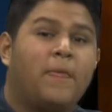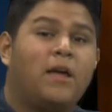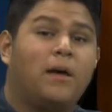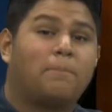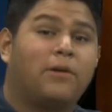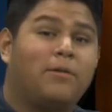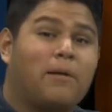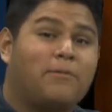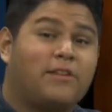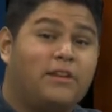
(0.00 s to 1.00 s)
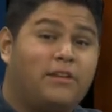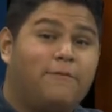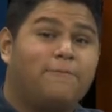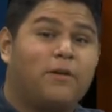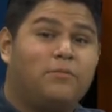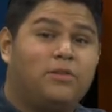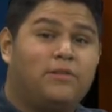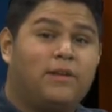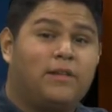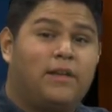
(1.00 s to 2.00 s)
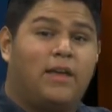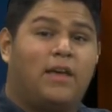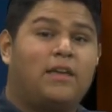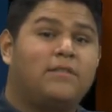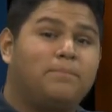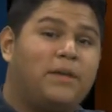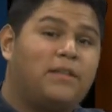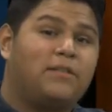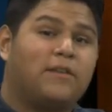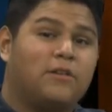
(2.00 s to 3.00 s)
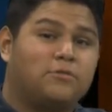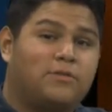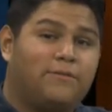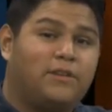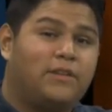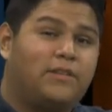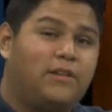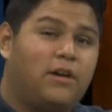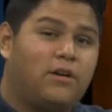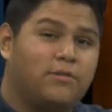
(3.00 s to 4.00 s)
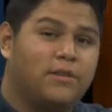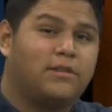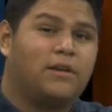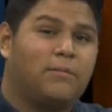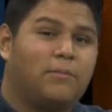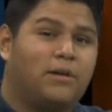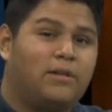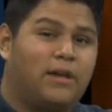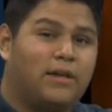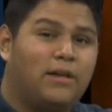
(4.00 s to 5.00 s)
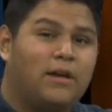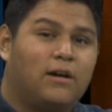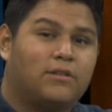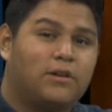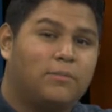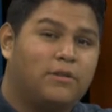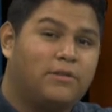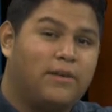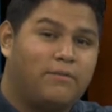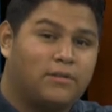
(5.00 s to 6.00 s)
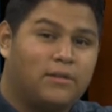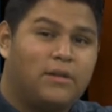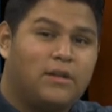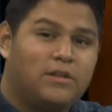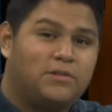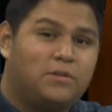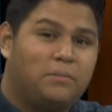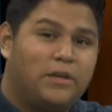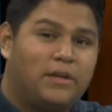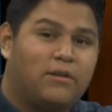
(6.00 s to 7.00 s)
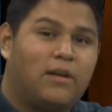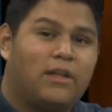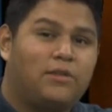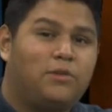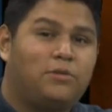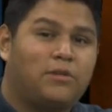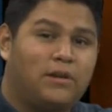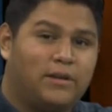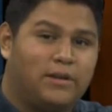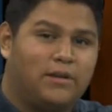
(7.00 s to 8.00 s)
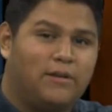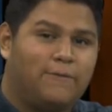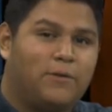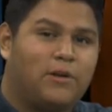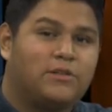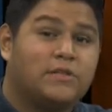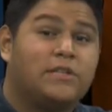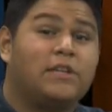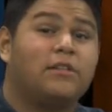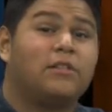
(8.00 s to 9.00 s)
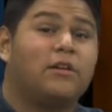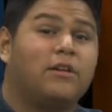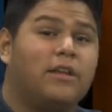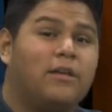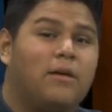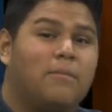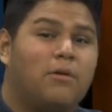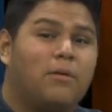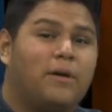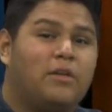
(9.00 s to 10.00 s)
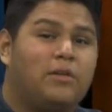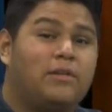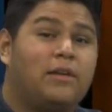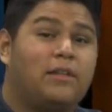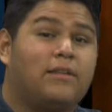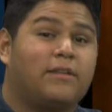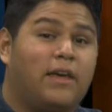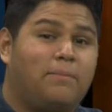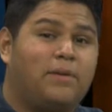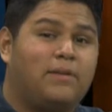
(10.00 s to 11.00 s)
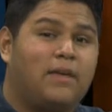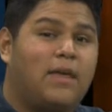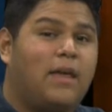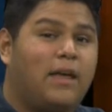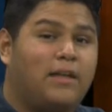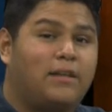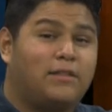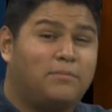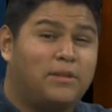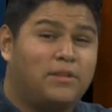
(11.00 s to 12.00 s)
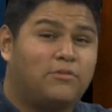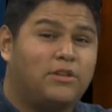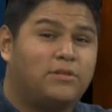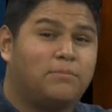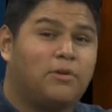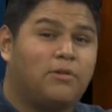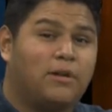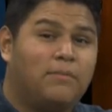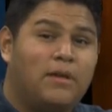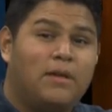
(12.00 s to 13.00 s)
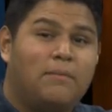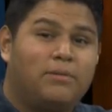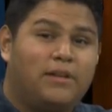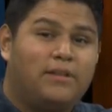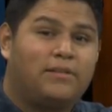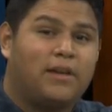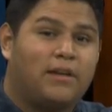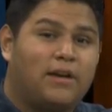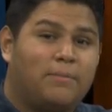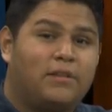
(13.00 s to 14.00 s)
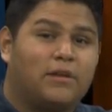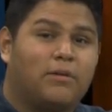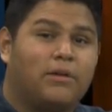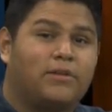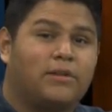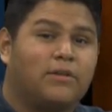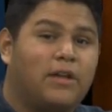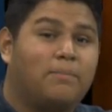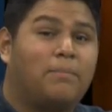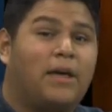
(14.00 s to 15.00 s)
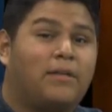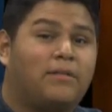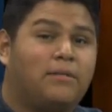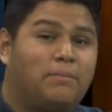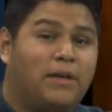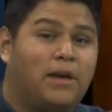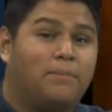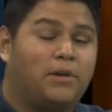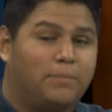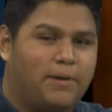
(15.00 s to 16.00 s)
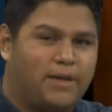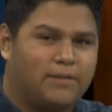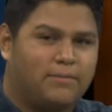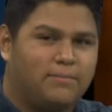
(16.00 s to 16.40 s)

A pre-representative from UCLA has been scheduled to visit CO this coming Monday, October 7th. She will be here at 2.30. If you are interested in learning more about UCLA's campus and administration program, please sign up in the Career Center and pass, pick up your pass.